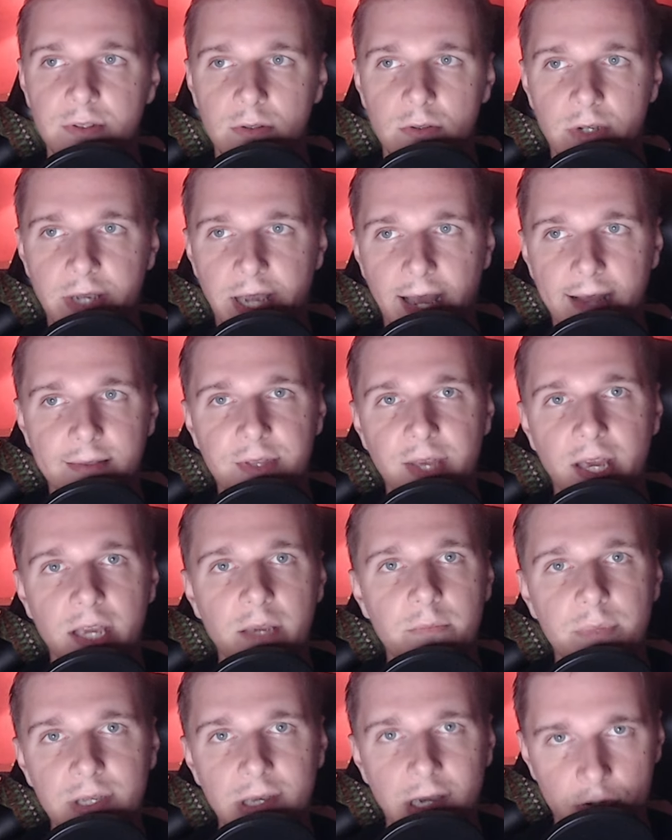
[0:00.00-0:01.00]
can they
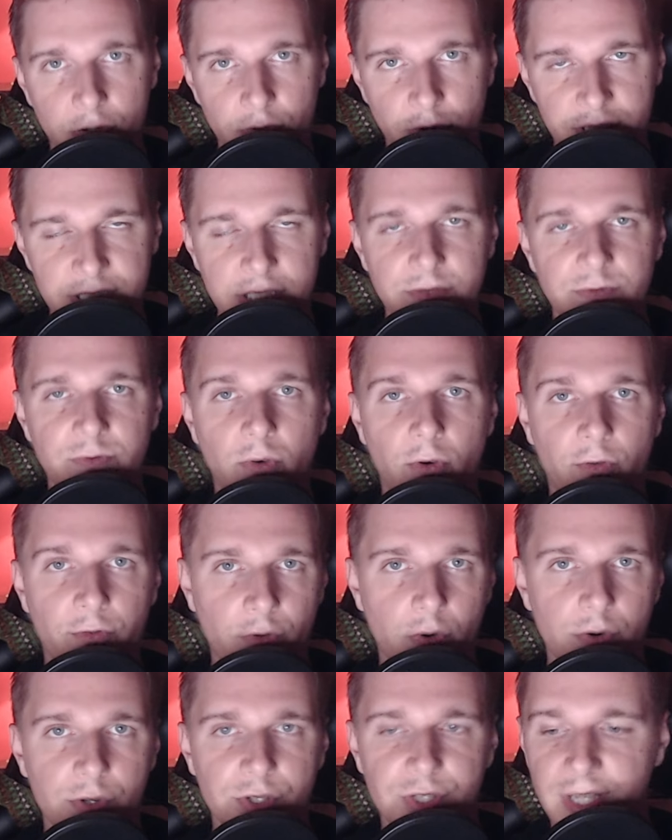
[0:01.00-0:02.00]
be aggressive? Of
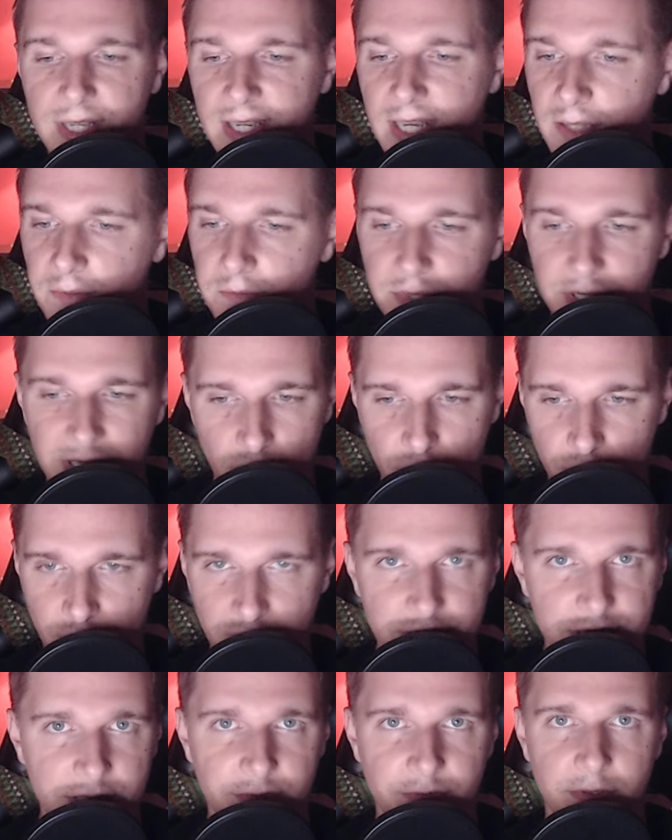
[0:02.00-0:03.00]
course they can be
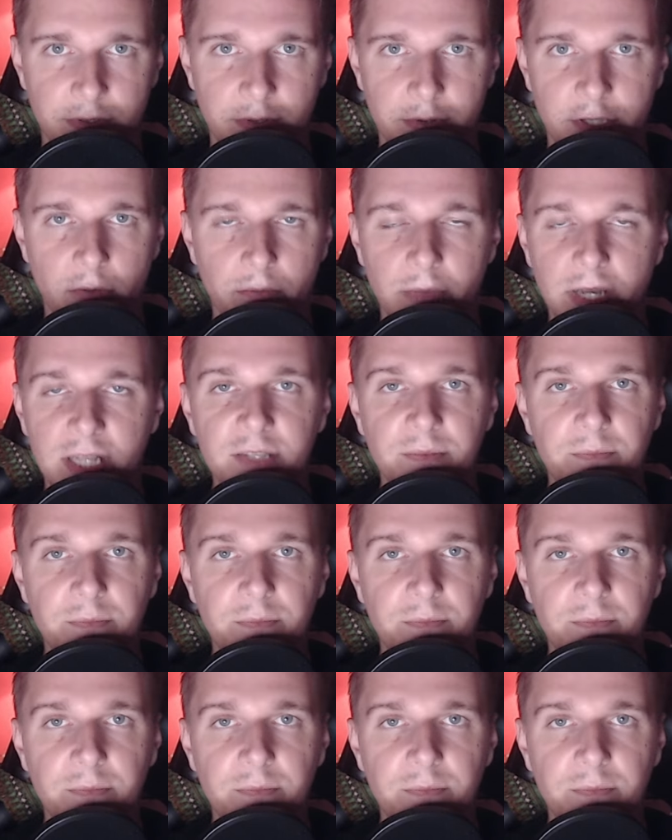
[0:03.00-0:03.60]
aggressive. You know, many